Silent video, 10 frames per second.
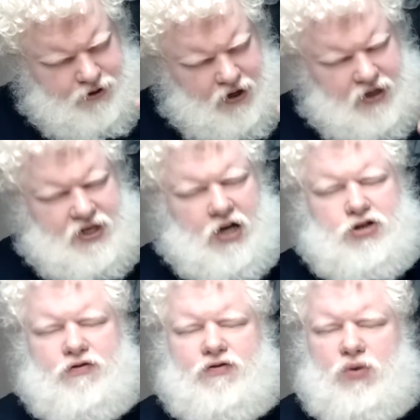a touch
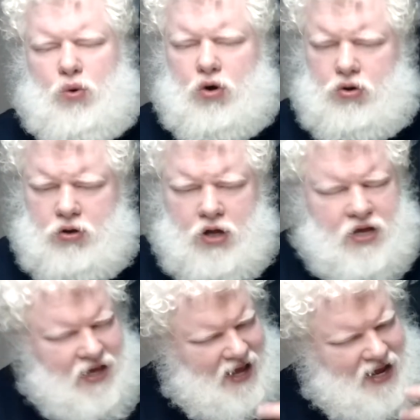of floral
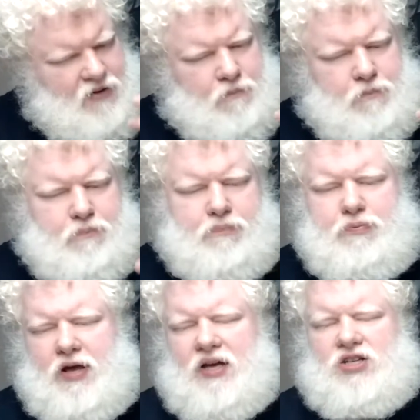and a
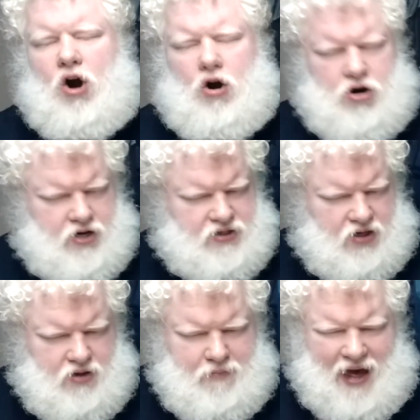big tartness
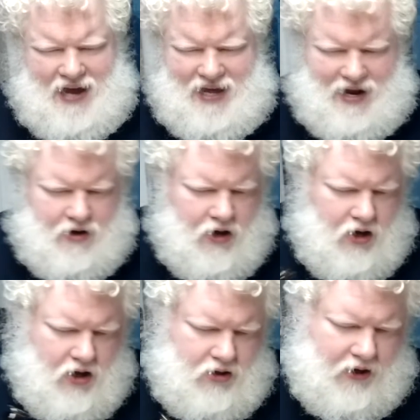on the back end.
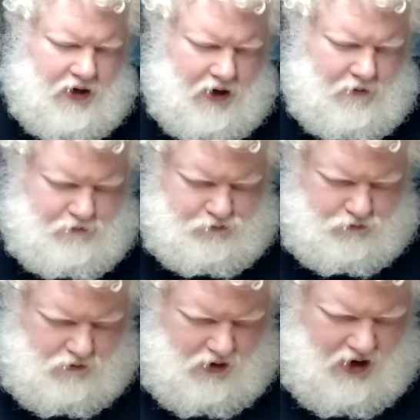Like,
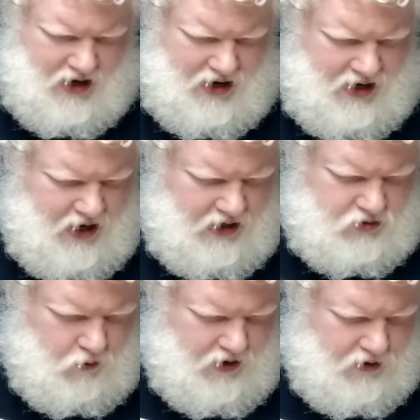it's
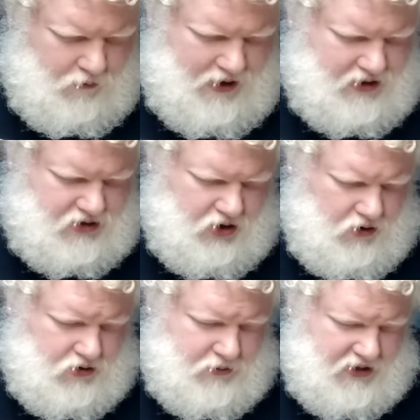weird the way this
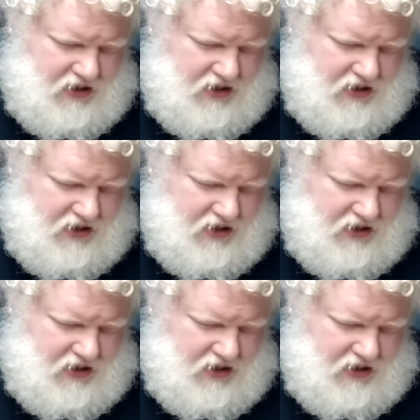goes, because it